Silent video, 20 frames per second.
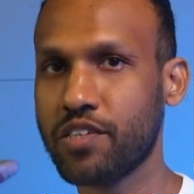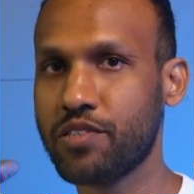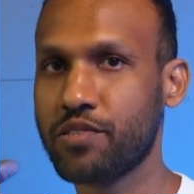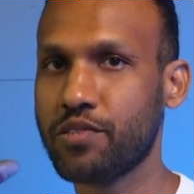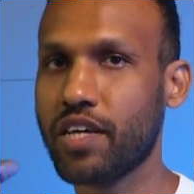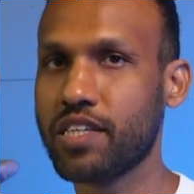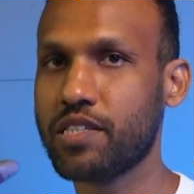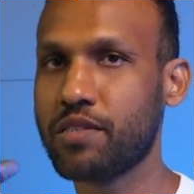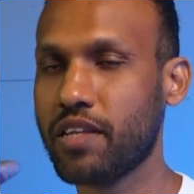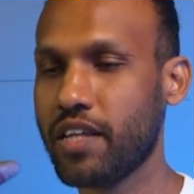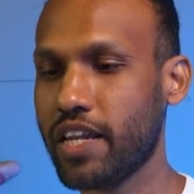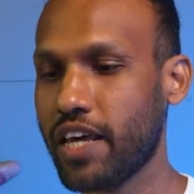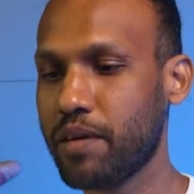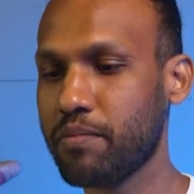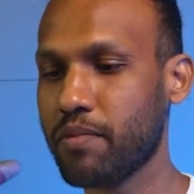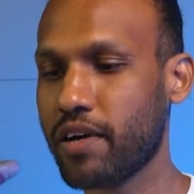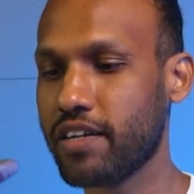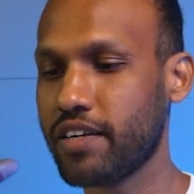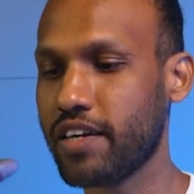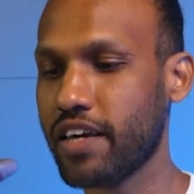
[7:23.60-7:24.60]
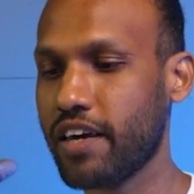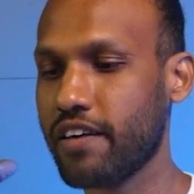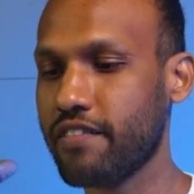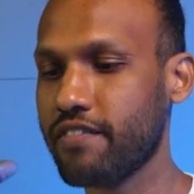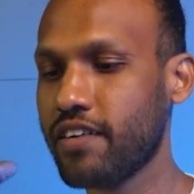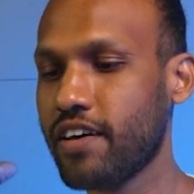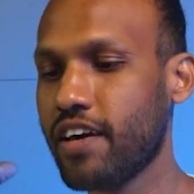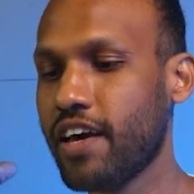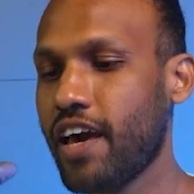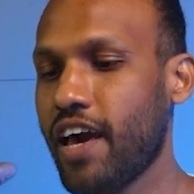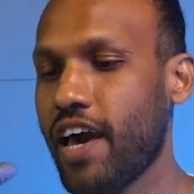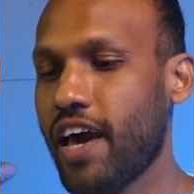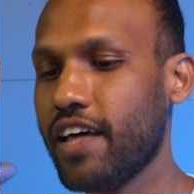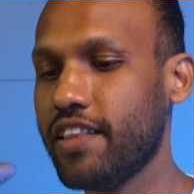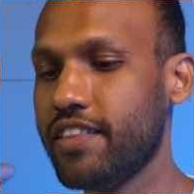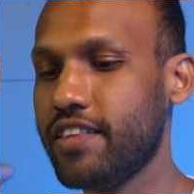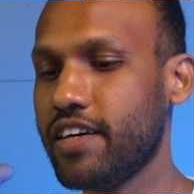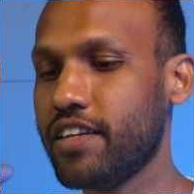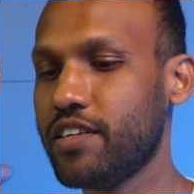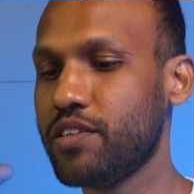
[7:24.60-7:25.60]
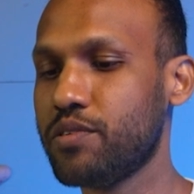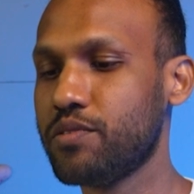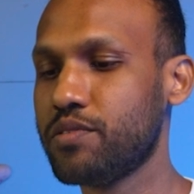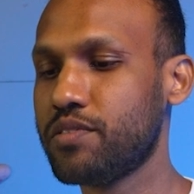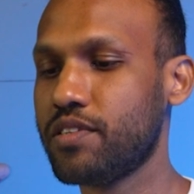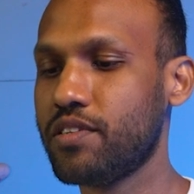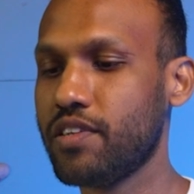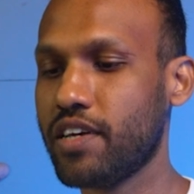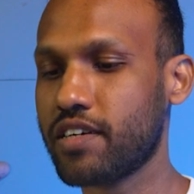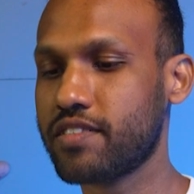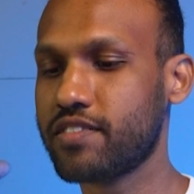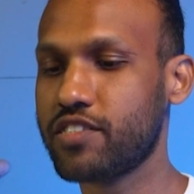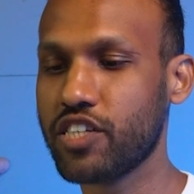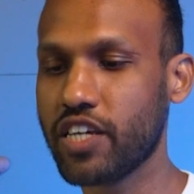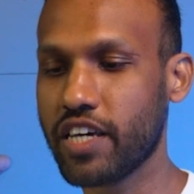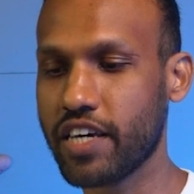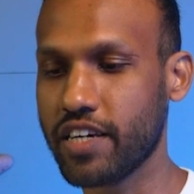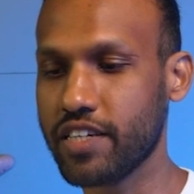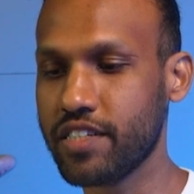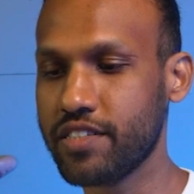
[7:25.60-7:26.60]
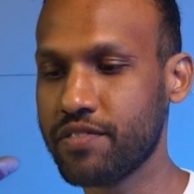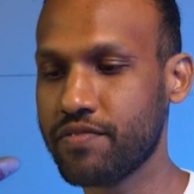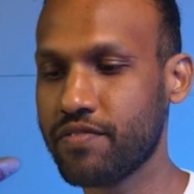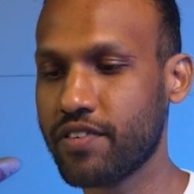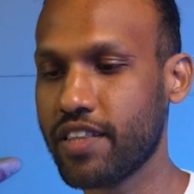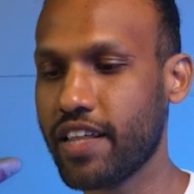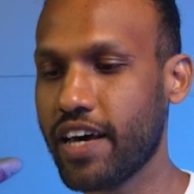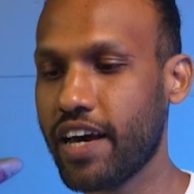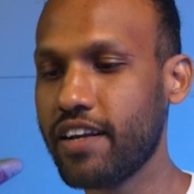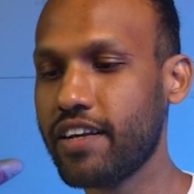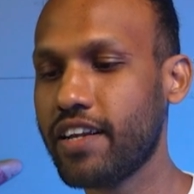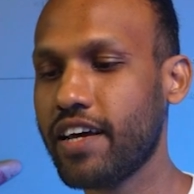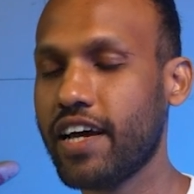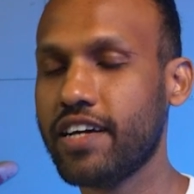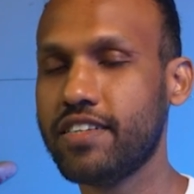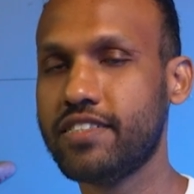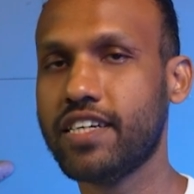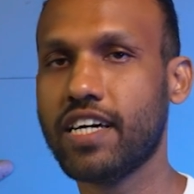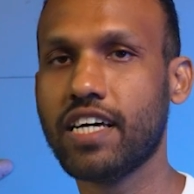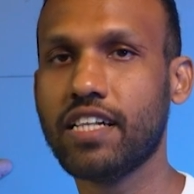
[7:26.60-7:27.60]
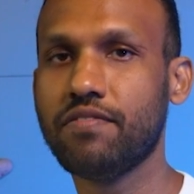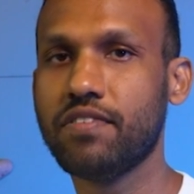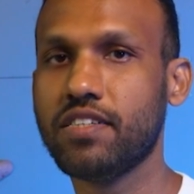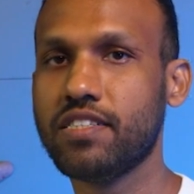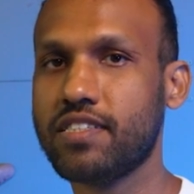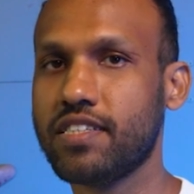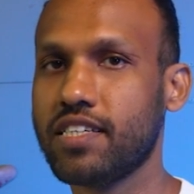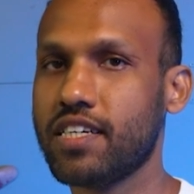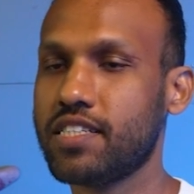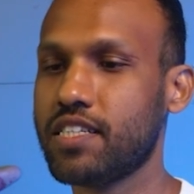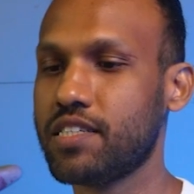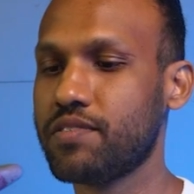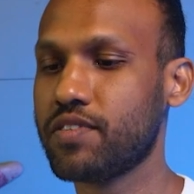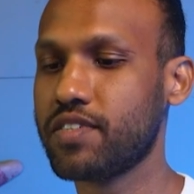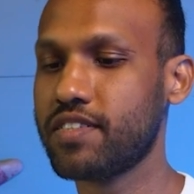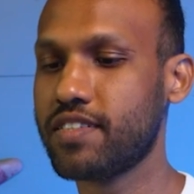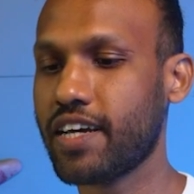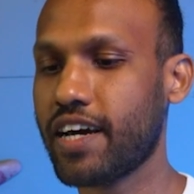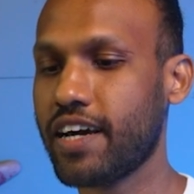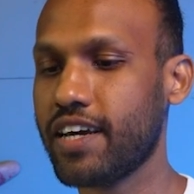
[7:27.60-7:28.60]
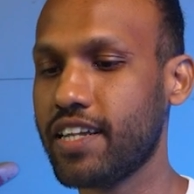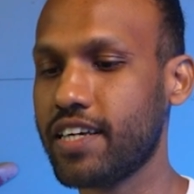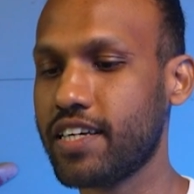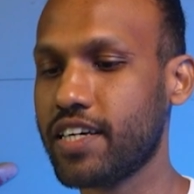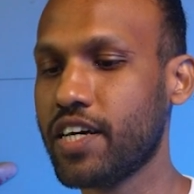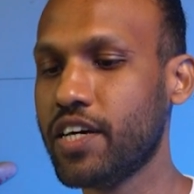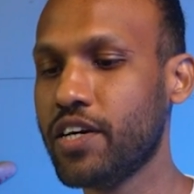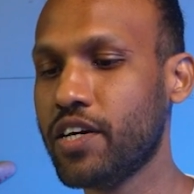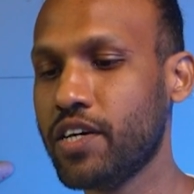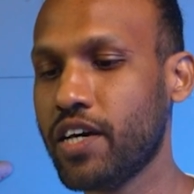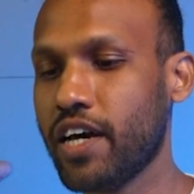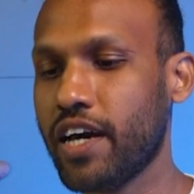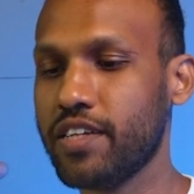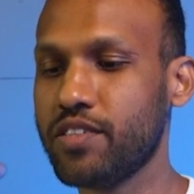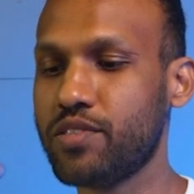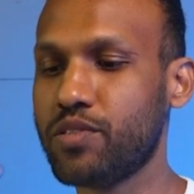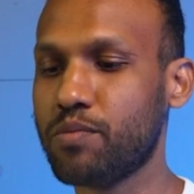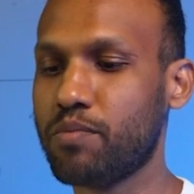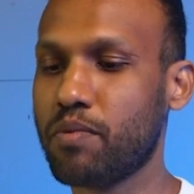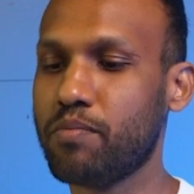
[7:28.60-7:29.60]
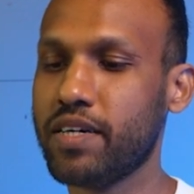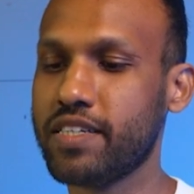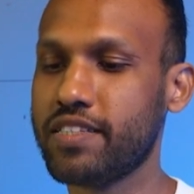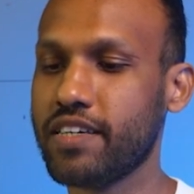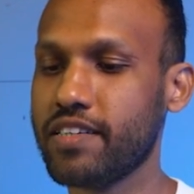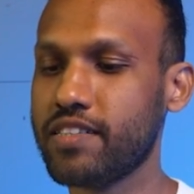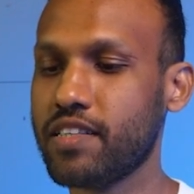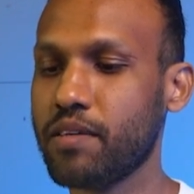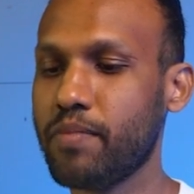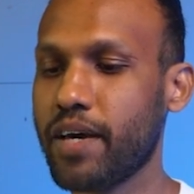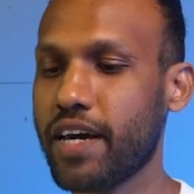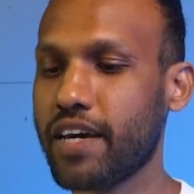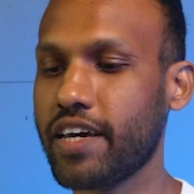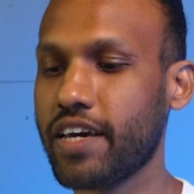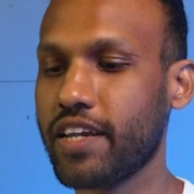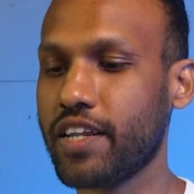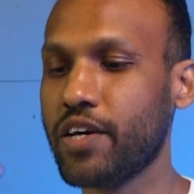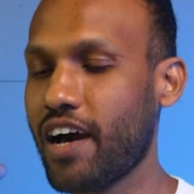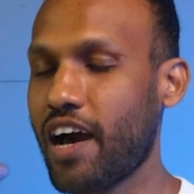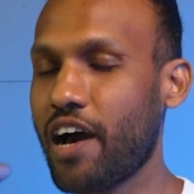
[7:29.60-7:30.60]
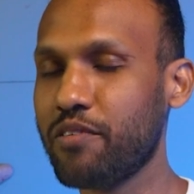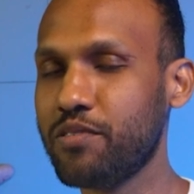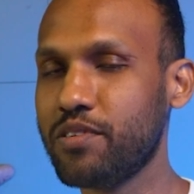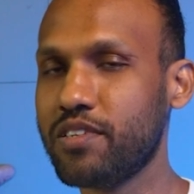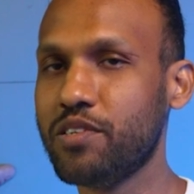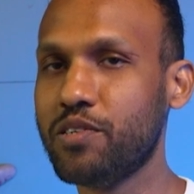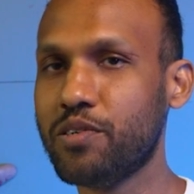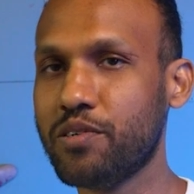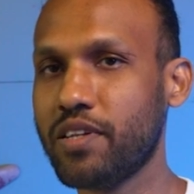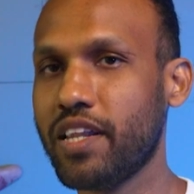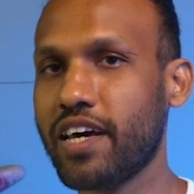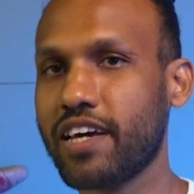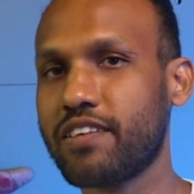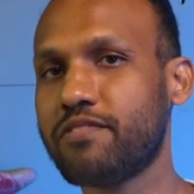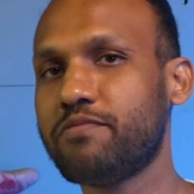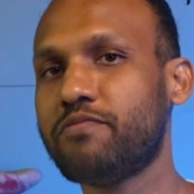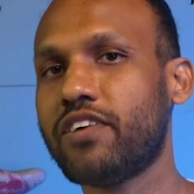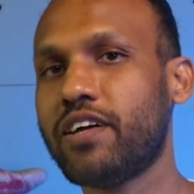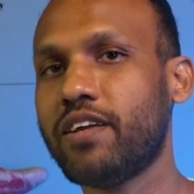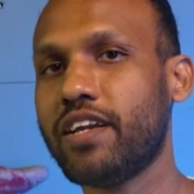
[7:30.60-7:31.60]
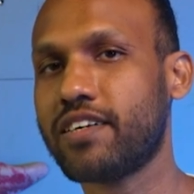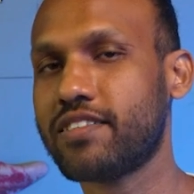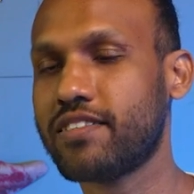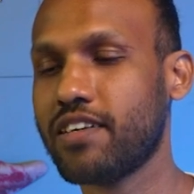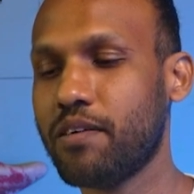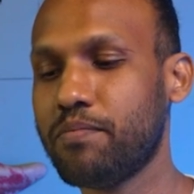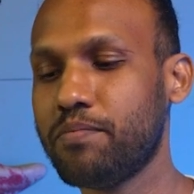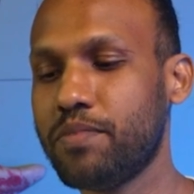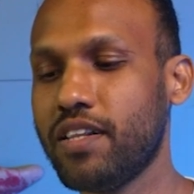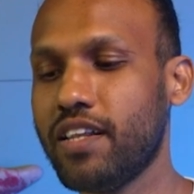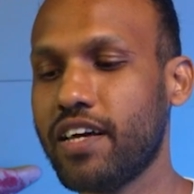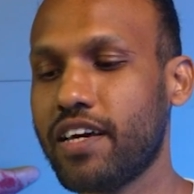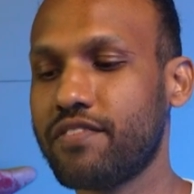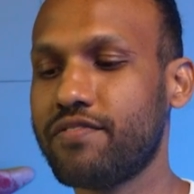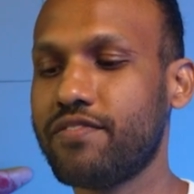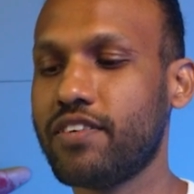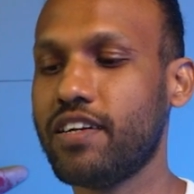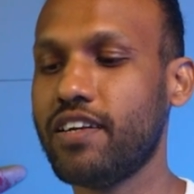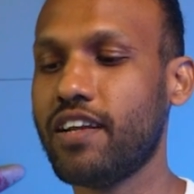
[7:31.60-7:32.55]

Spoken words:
So that's the name I gave. And then use Next.js for that and Tailwind CSS for styling and Supabase as the backend. I would know, like for an example, like for a